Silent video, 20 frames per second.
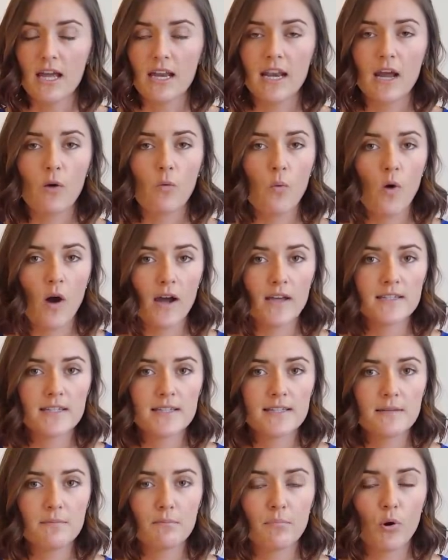Now, why is
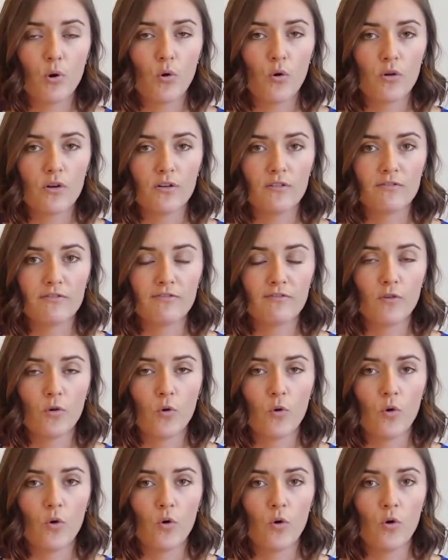this important
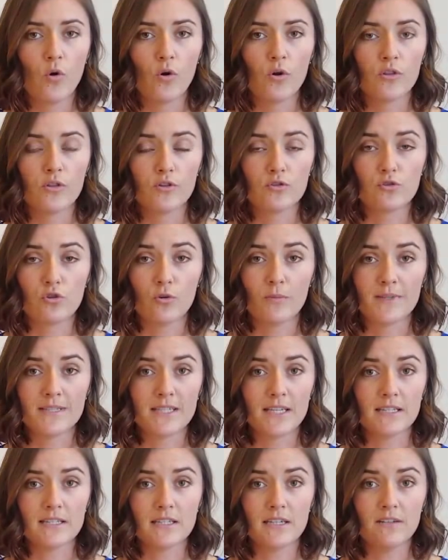for the
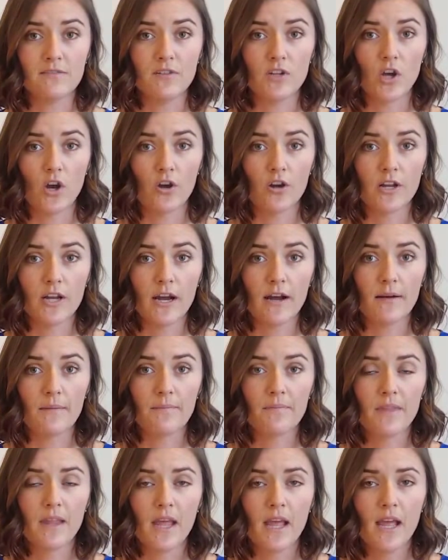trauma-sensitive yoga?
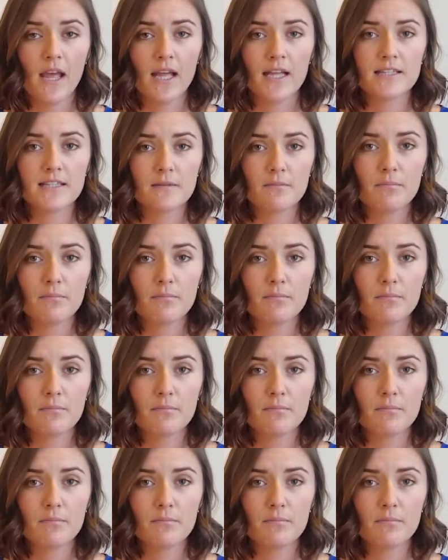It's